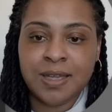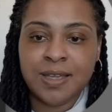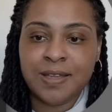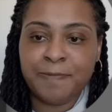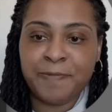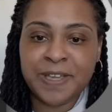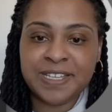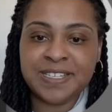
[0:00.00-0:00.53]

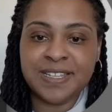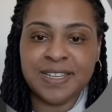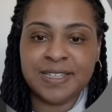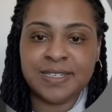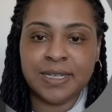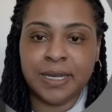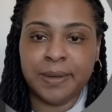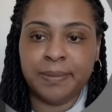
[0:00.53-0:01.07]
fixing
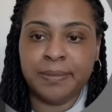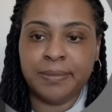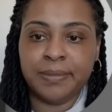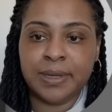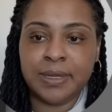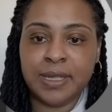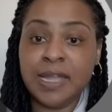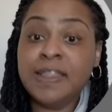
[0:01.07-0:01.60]
this up.
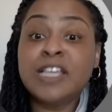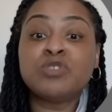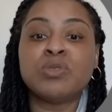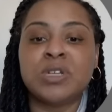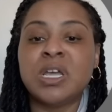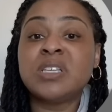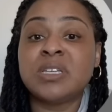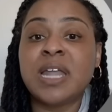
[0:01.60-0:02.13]
And this
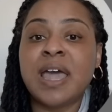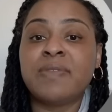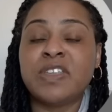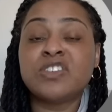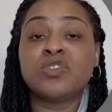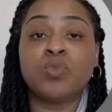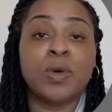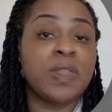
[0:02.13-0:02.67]

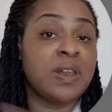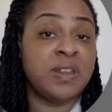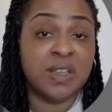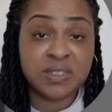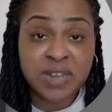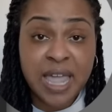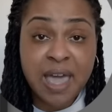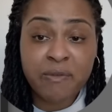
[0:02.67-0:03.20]
is one that
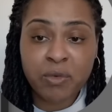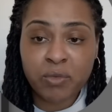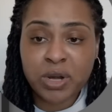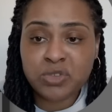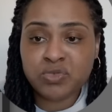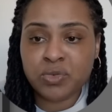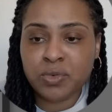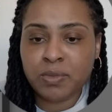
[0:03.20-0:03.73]
doesn't have a
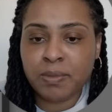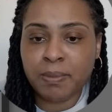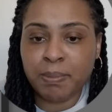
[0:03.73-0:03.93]
restroom,